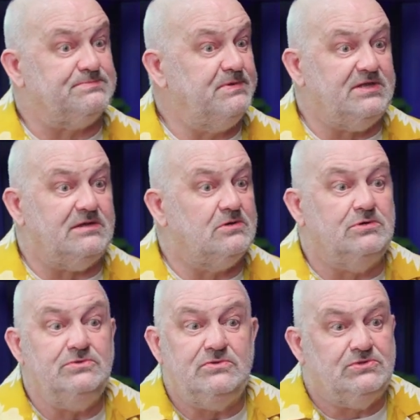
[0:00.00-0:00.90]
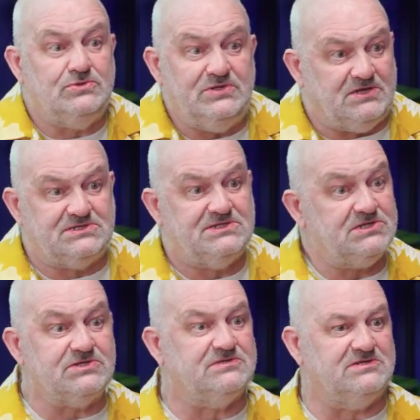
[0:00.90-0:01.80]
but they couldn't do this
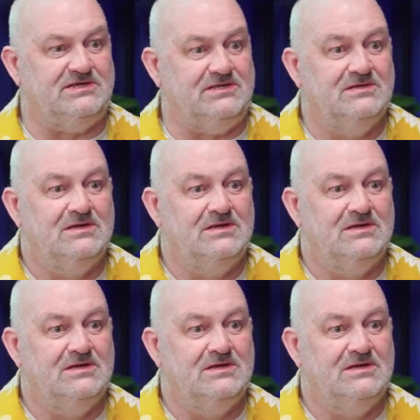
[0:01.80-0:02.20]
digitally.